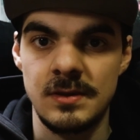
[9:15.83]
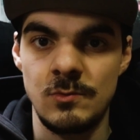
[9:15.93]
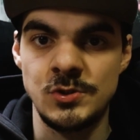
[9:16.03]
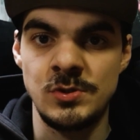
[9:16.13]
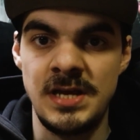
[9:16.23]

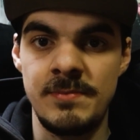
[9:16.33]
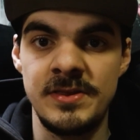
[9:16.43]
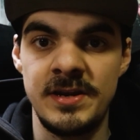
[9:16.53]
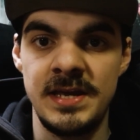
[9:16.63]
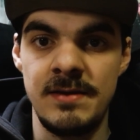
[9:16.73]
Once you tab
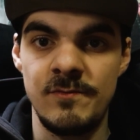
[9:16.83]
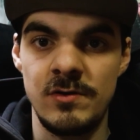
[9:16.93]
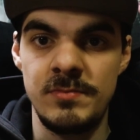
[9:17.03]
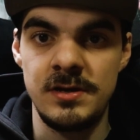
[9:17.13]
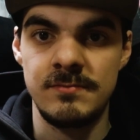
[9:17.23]
into the game for
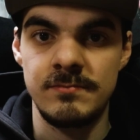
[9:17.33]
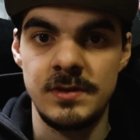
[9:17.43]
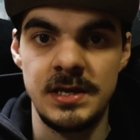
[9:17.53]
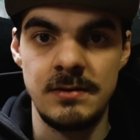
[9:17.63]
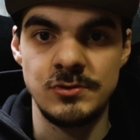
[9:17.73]
a bit,
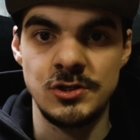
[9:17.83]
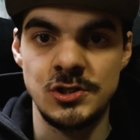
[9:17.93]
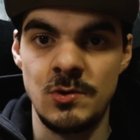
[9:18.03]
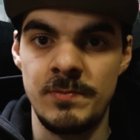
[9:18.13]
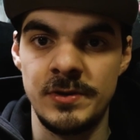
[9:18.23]
the game should
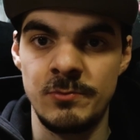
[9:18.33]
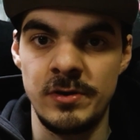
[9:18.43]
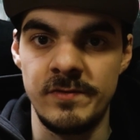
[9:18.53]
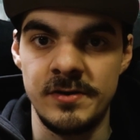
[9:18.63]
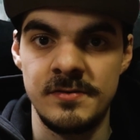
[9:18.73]
show up on the
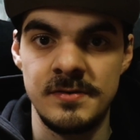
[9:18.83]
preview.